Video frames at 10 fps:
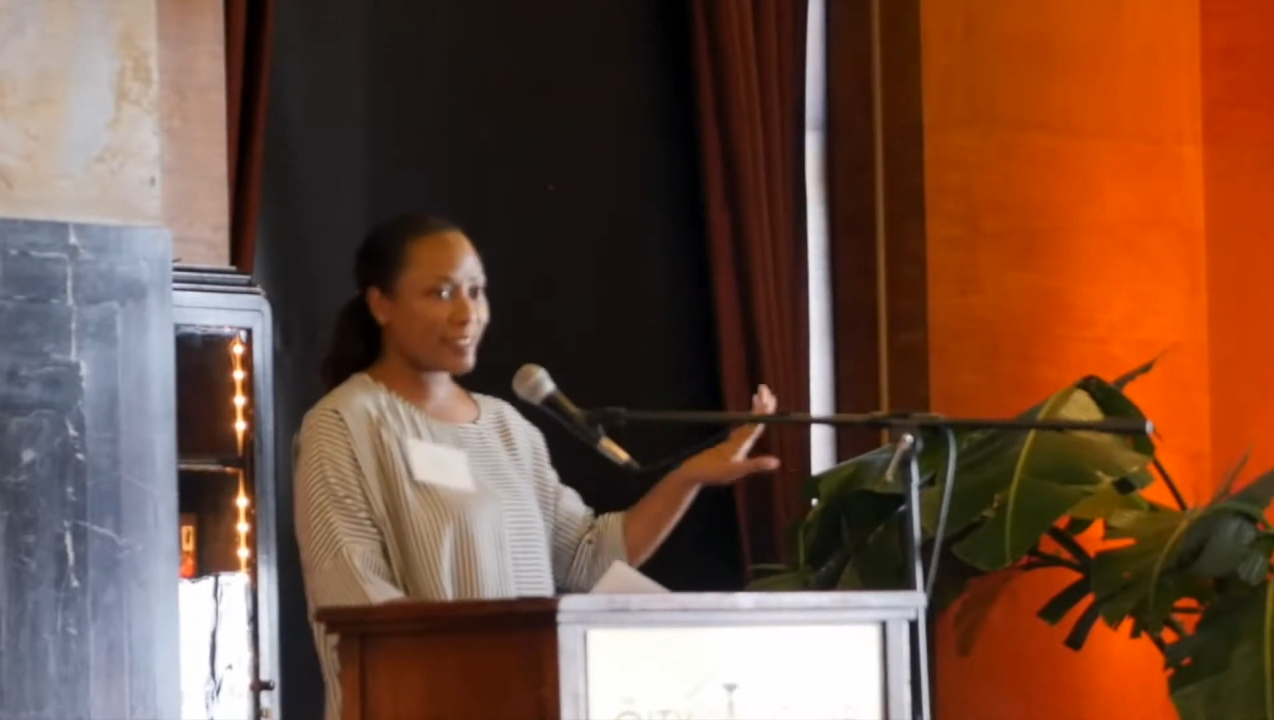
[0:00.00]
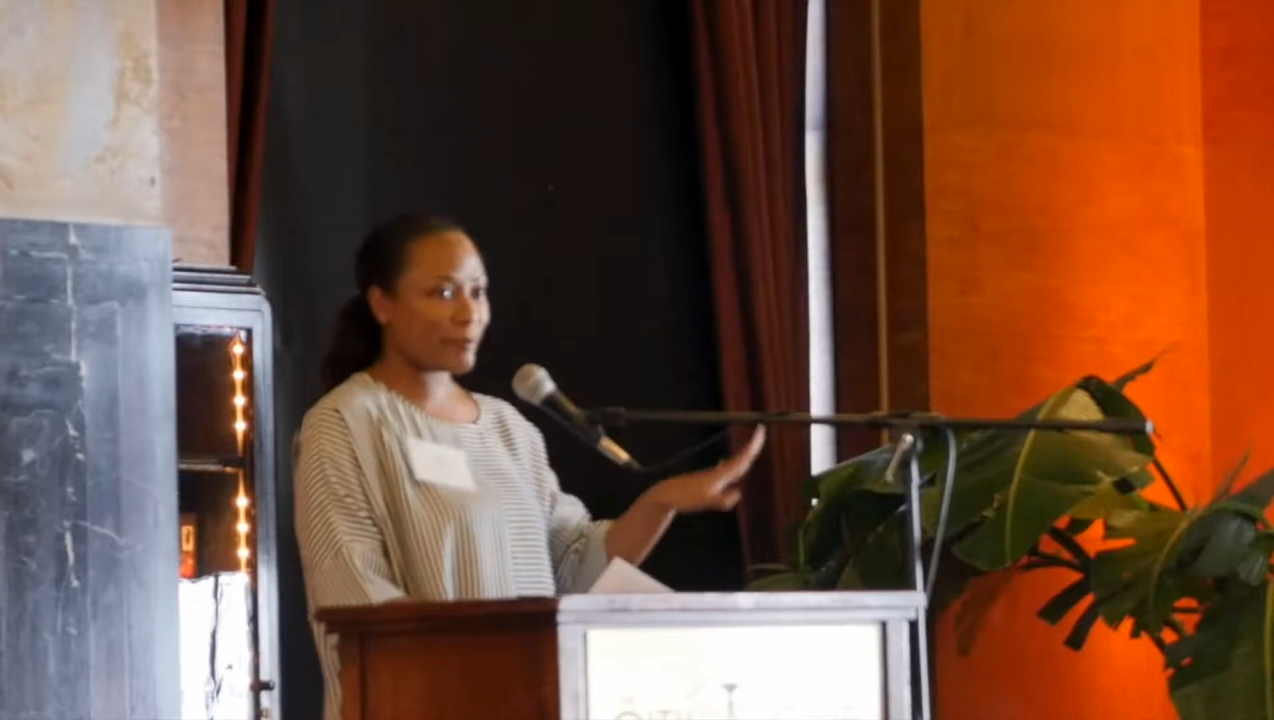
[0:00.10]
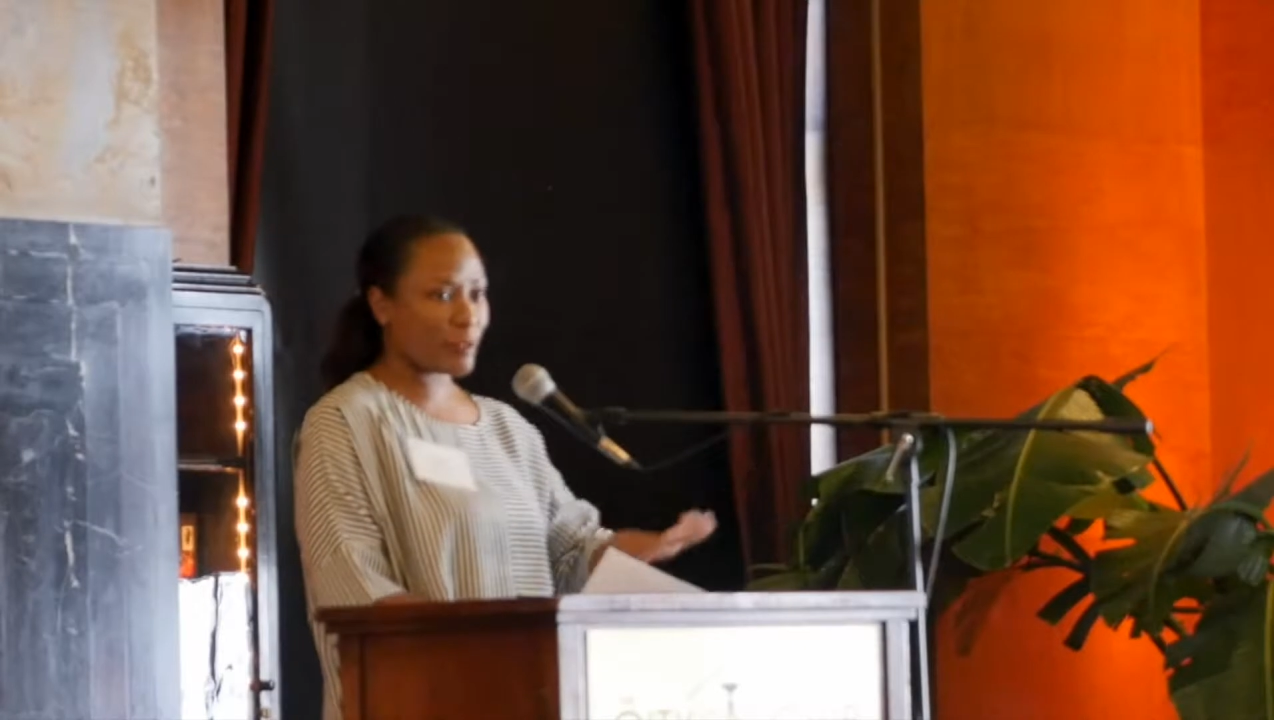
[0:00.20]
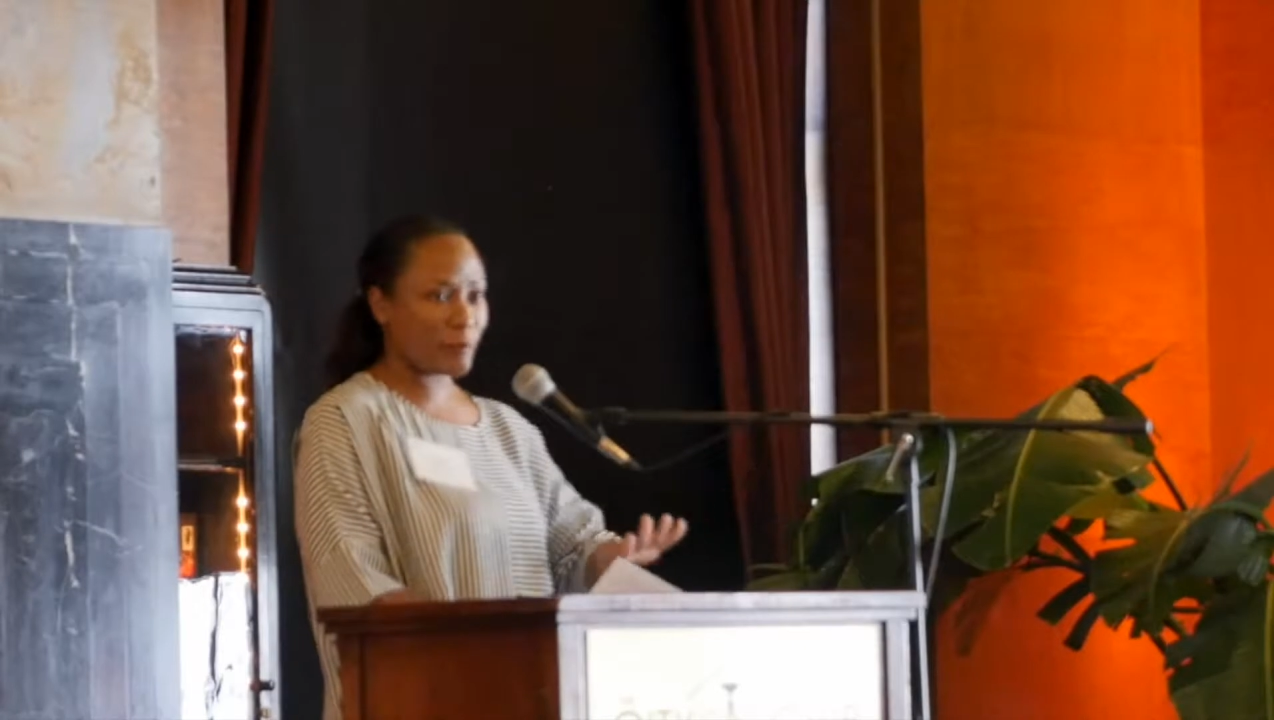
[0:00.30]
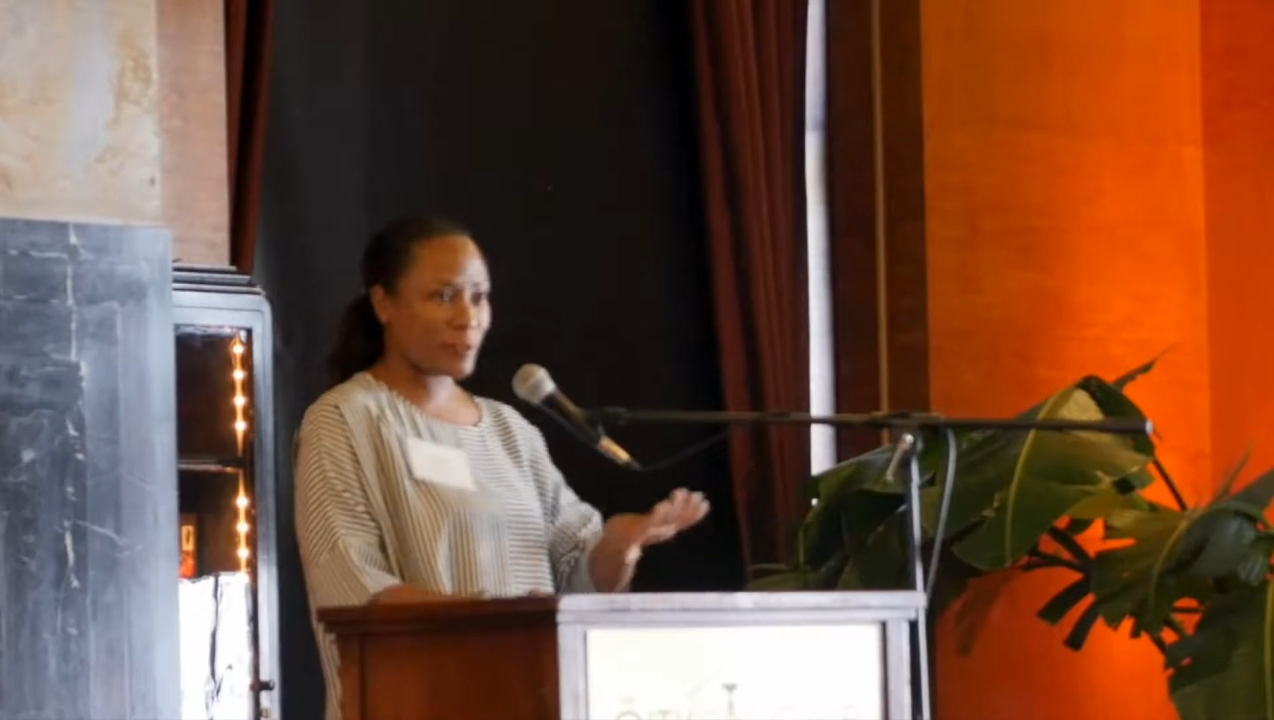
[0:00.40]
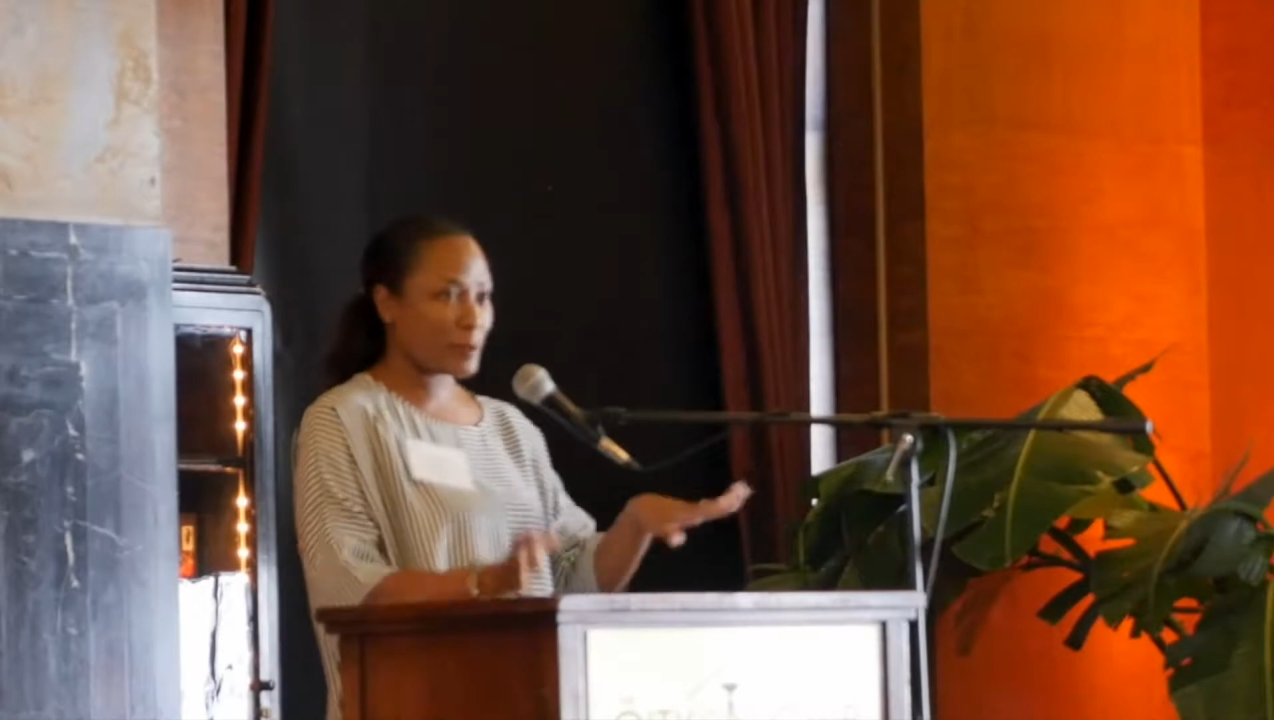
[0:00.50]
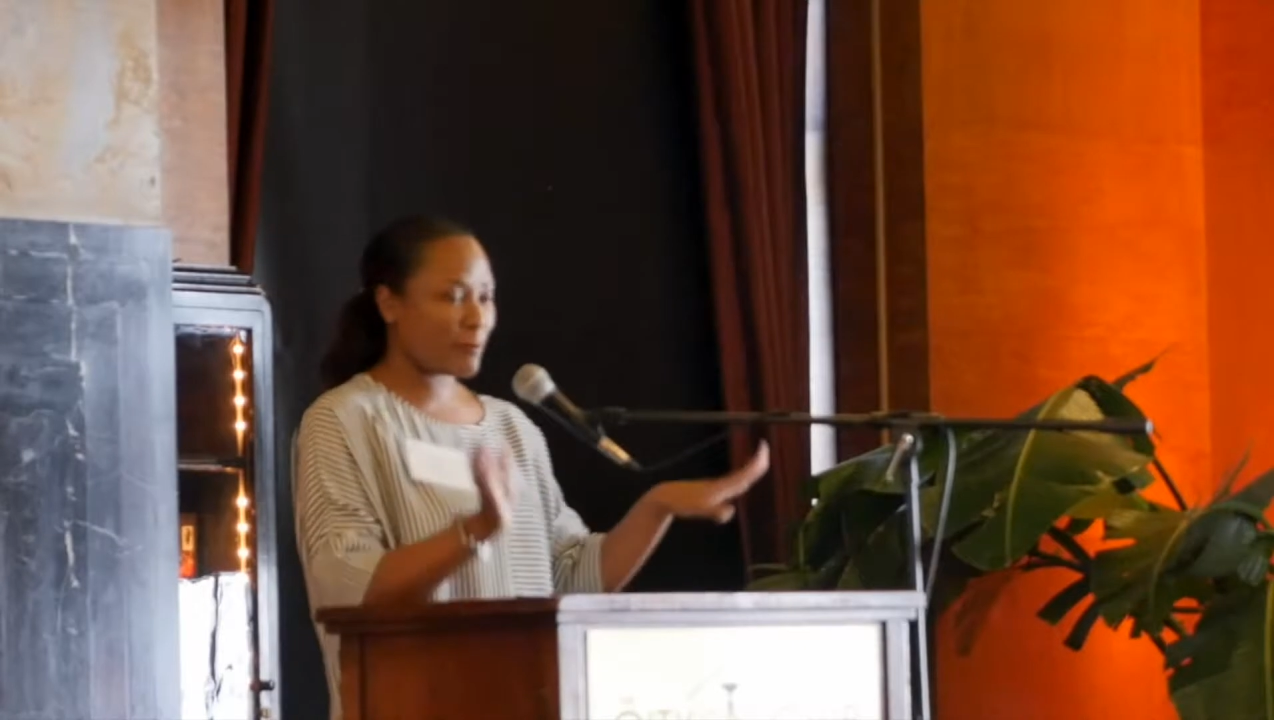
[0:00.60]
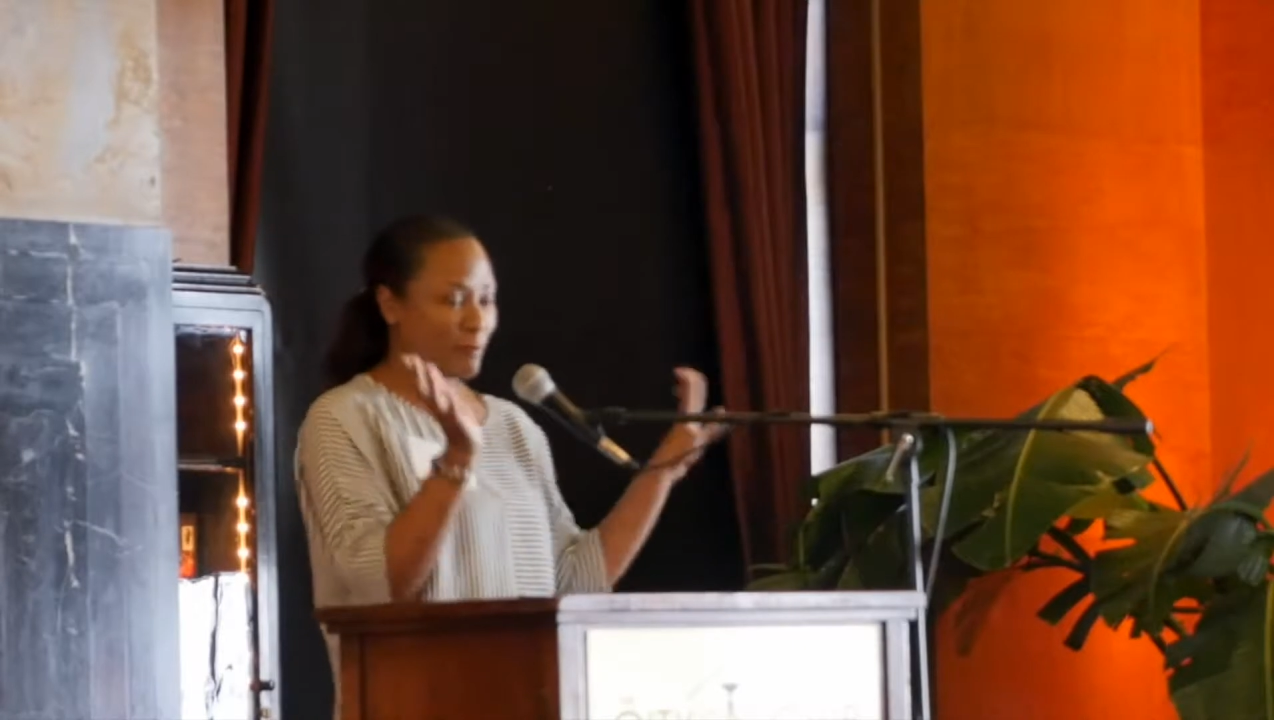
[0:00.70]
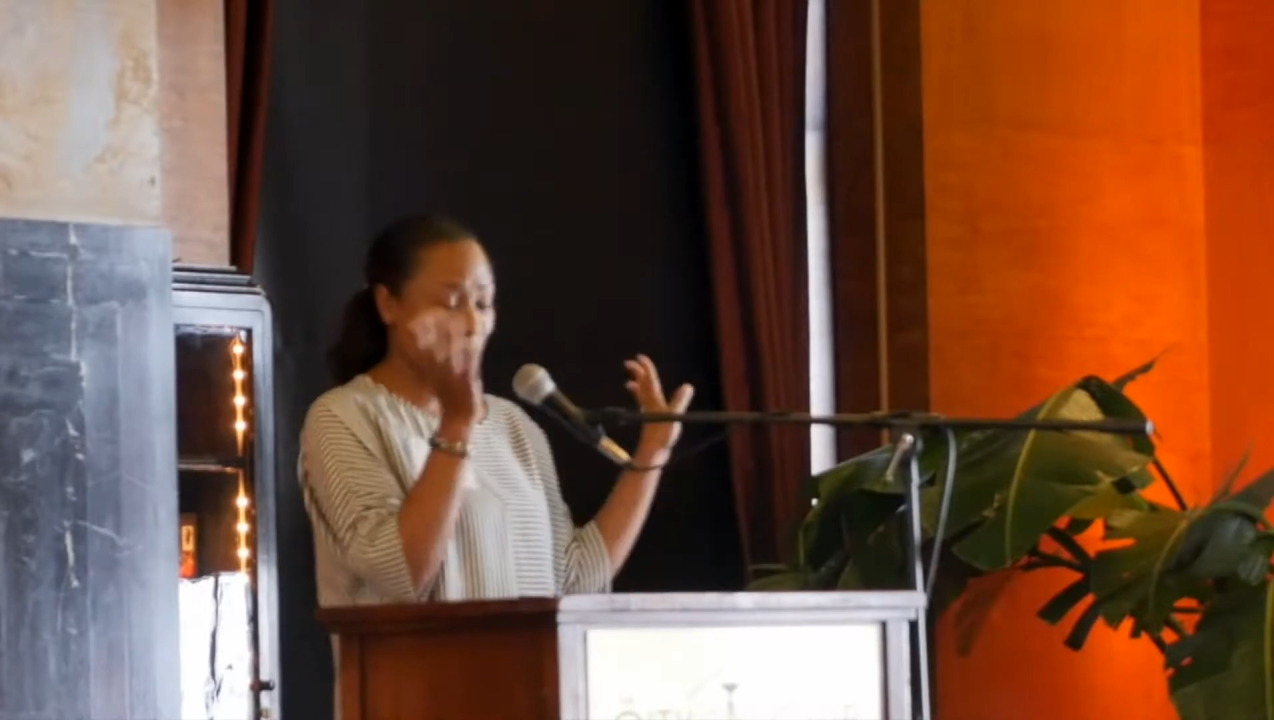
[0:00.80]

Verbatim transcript: if you're